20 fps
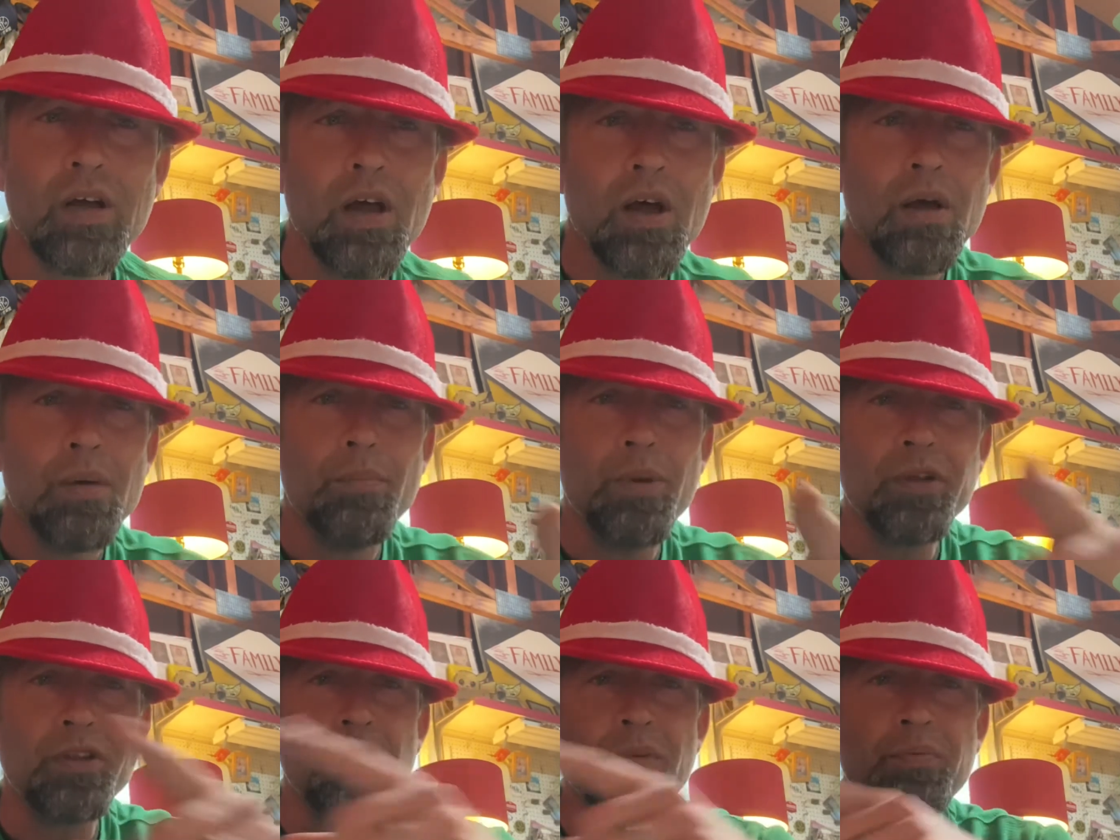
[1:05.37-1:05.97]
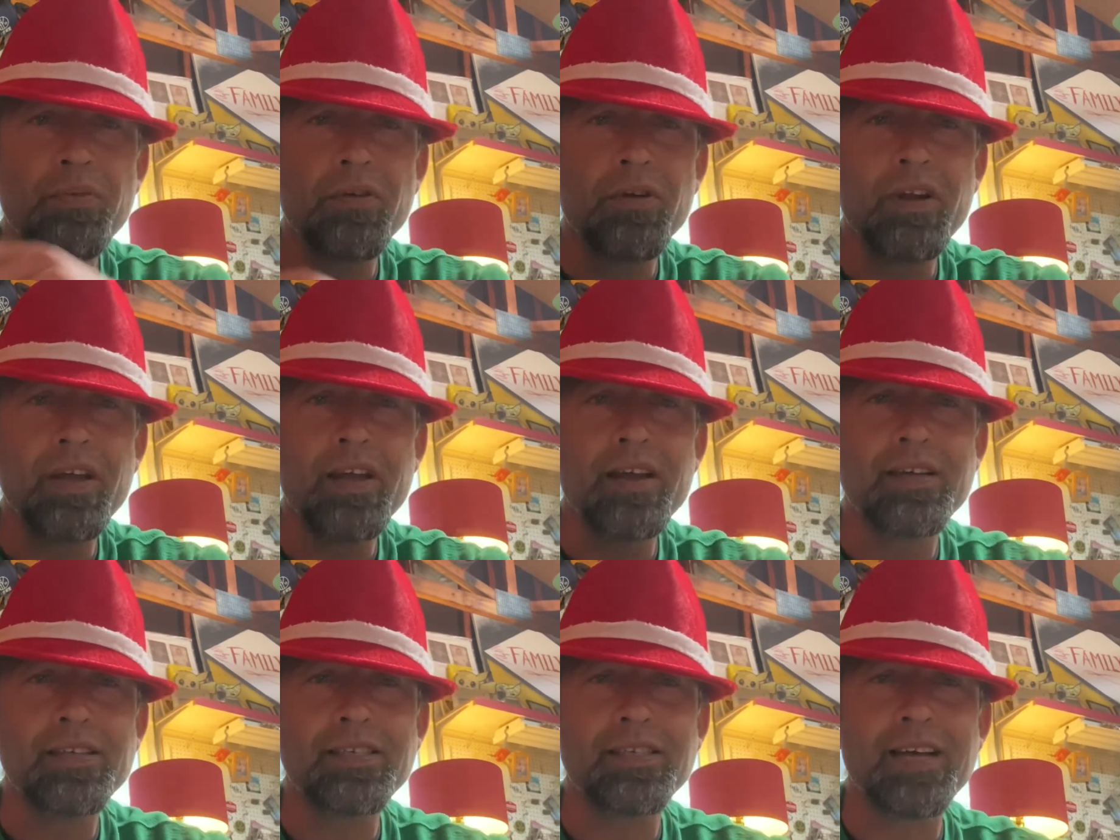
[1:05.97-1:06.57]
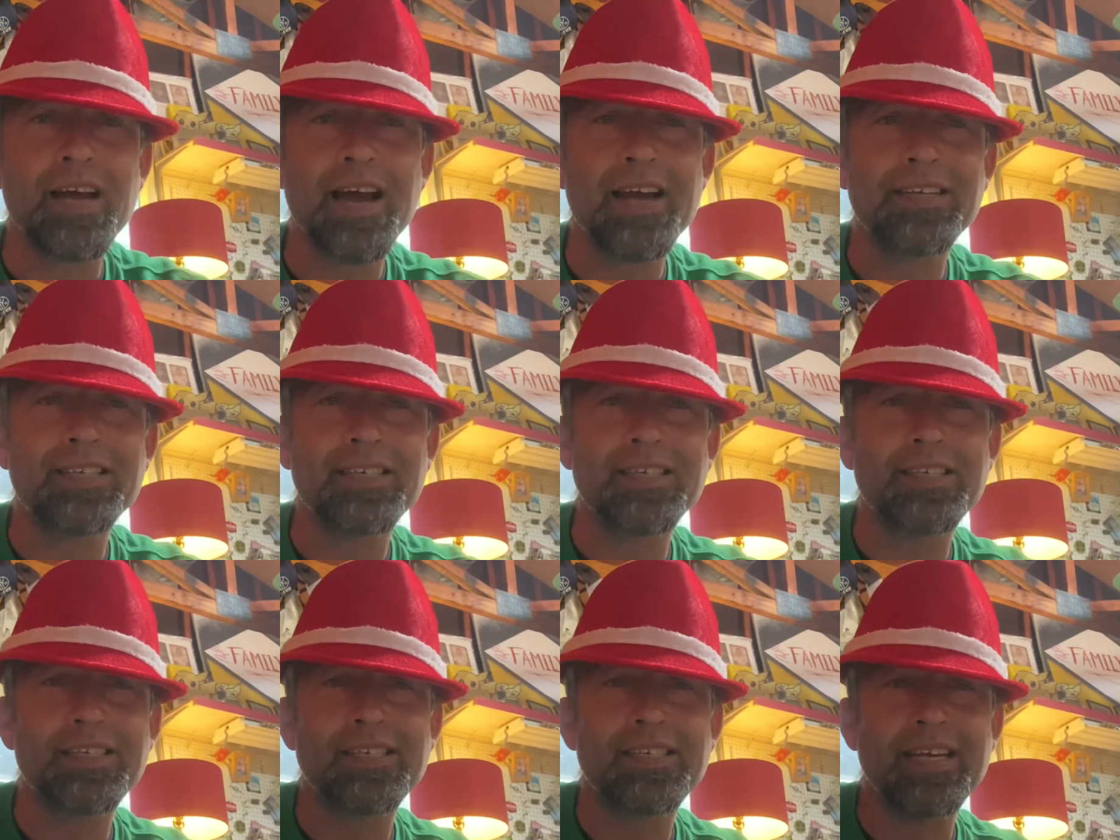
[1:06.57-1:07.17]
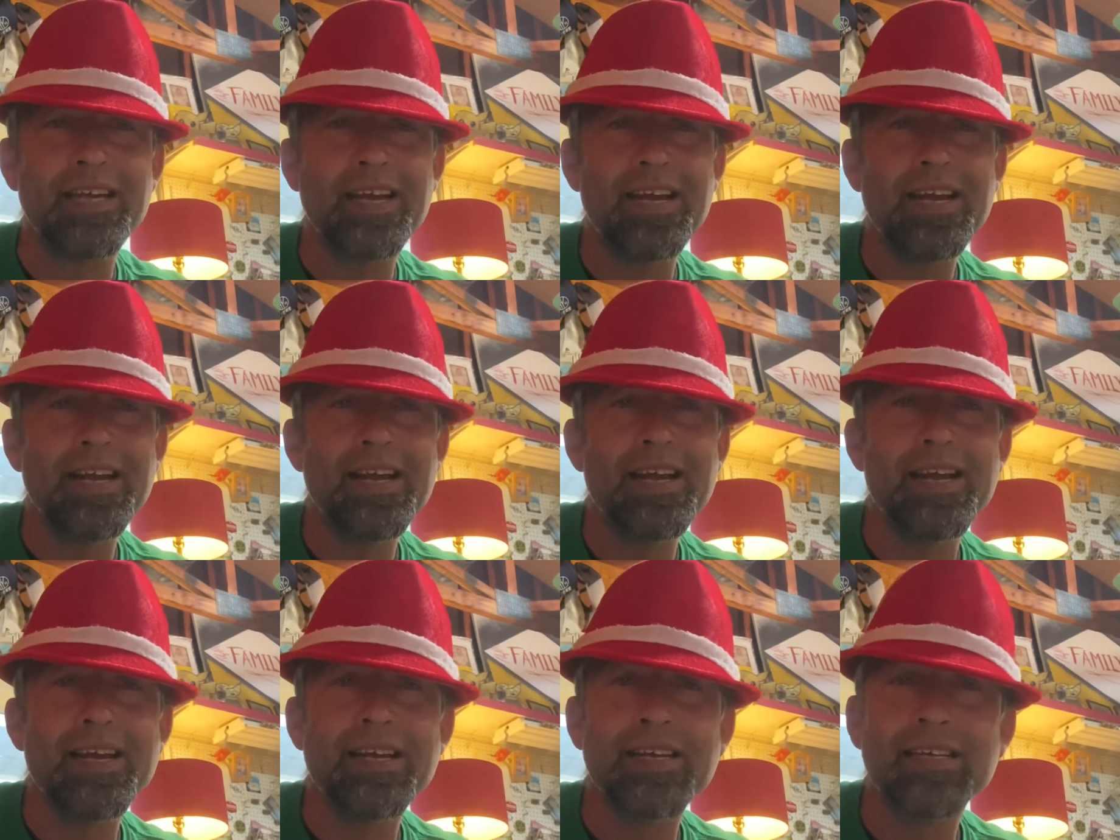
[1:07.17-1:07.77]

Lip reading: But the prettiest sight to see is